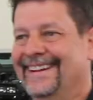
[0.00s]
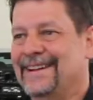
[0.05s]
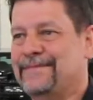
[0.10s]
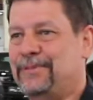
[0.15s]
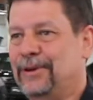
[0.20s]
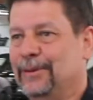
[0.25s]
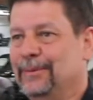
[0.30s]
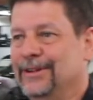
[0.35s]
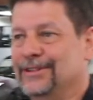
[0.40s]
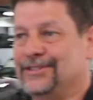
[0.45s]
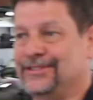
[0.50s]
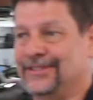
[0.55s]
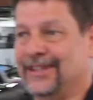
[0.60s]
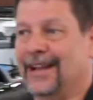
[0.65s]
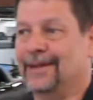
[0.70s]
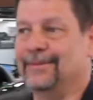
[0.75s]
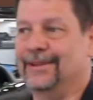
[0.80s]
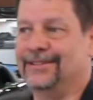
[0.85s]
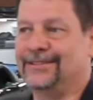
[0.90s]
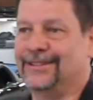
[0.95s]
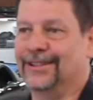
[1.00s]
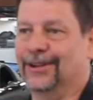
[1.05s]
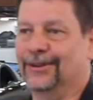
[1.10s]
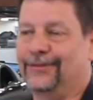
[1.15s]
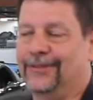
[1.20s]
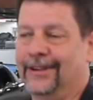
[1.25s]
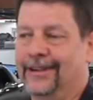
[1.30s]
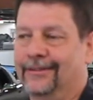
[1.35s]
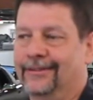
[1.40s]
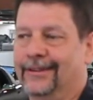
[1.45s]
I pretty much taught
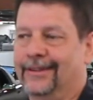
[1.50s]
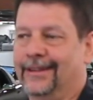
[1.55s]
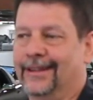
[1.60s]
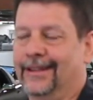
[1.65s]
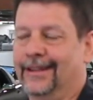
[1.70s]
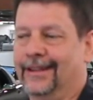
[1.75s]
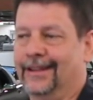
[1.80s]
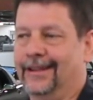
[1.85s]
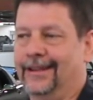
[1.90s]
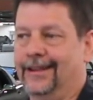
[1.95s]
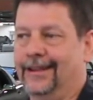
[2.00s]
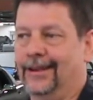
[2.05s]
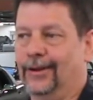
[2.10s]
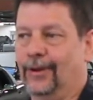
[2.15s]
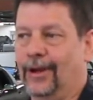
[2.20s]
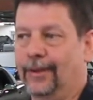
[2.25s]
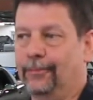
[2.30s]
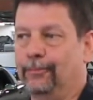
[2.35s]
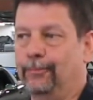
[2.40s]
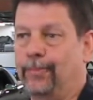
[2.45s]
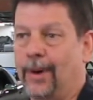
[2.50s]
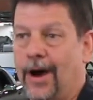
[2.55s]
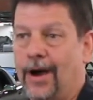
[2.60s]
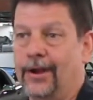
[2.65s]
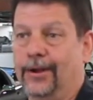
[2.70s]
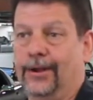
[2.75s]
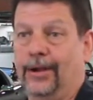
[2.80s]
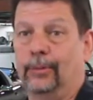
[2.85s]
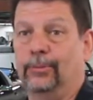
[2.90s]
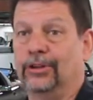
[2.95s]
myself everything. You know, I
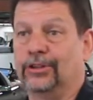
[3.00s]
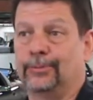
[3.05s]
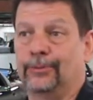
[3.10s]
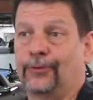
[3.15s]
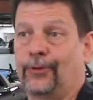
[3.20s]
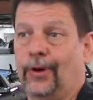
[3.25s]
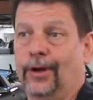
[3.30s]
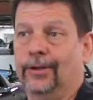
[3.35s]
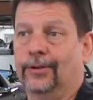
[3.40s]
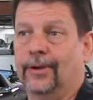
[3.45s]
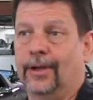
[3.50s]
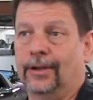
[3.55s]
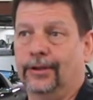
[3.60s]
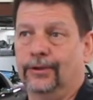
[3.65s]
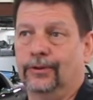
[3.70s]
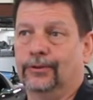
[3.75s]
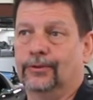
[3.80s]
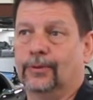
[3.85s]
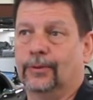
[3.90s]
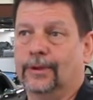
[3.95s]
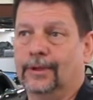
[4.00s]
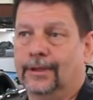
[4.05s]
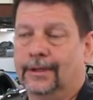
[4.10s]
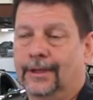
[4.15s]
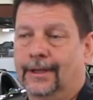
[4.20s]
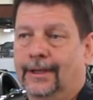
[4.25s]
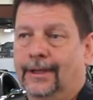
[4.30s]
bought an airbrush before I knew how to use one.